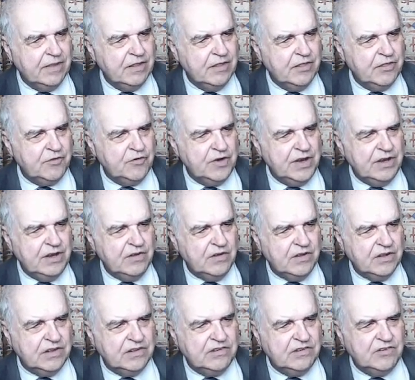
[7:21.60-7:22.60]
3
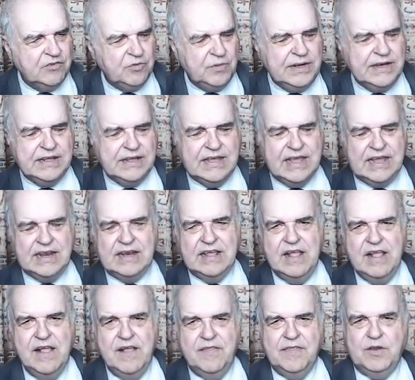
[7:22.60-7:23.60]
dots, to indicate
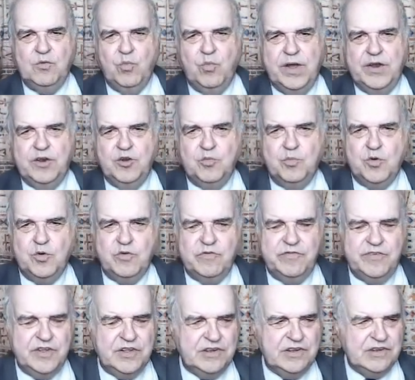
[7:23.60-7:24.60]
that one or more
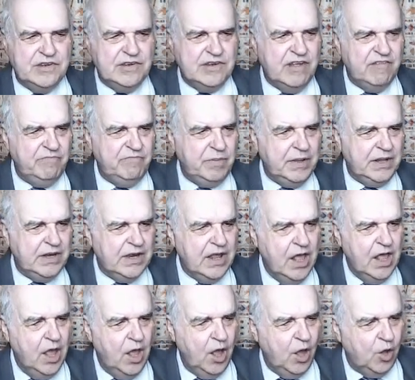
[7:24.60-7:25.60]
verses have been
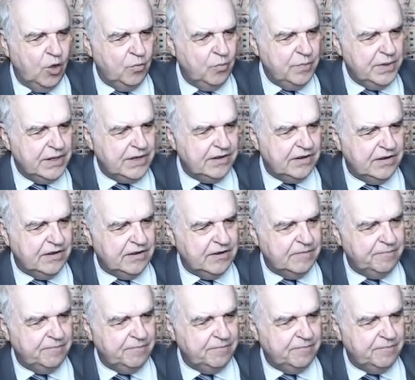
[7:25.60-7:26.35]
omitted,